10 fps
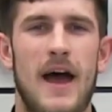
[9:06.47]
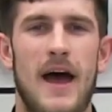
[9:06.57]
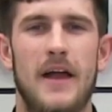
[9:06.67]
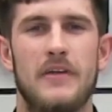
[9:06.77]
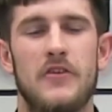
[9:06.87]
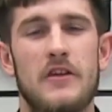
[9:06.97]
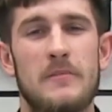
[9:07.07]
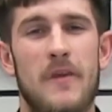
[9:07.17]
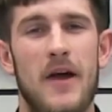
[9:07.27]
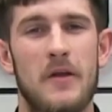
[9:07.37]
and you're only
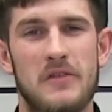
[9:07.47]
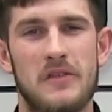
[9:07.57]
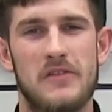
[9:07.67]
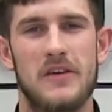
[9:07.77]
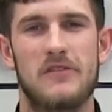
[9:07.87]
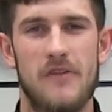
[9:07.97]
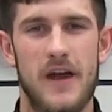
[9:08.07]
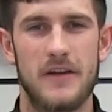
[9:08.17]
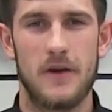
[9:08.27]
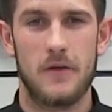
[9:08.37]
buying up to 6
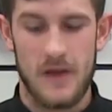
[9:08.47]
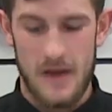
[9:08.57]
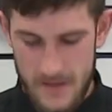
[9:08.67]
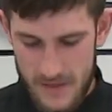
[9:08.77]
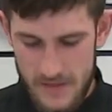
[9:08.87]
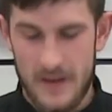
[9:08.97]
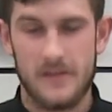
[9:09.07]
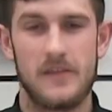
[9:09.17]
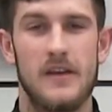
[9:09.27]
radios, then this